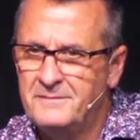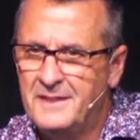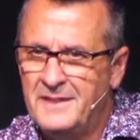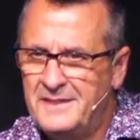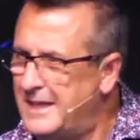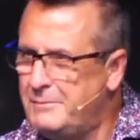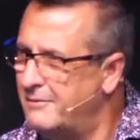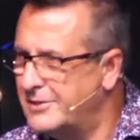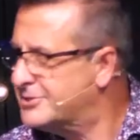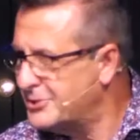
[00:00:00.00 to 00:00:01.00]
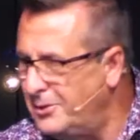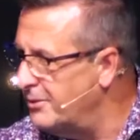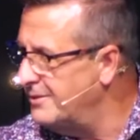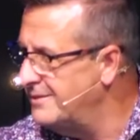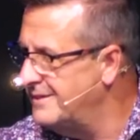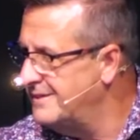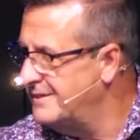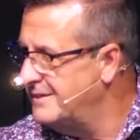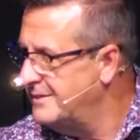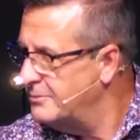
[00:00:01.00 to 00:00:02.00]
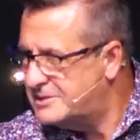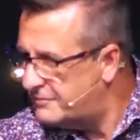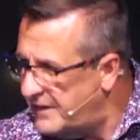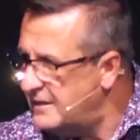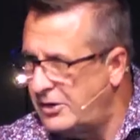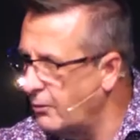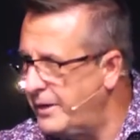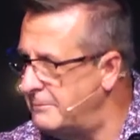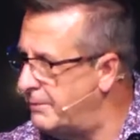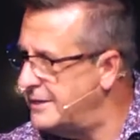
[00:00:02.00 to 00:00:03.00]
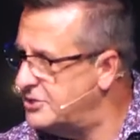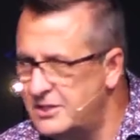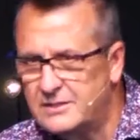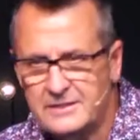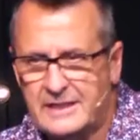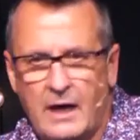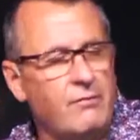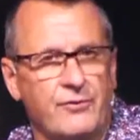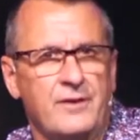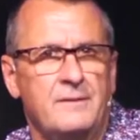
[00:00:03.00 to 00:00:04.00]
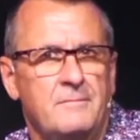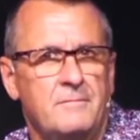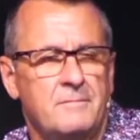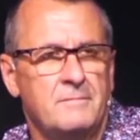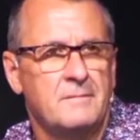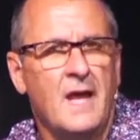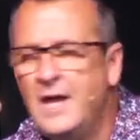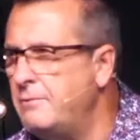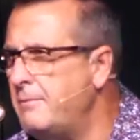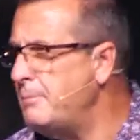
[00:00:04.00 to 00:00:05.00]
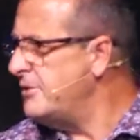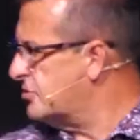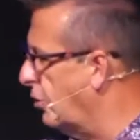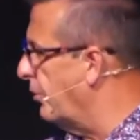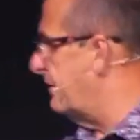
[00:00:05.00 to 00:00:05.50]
The enemy of our soul was defeated already by Jesus at Calvary. You remember the story of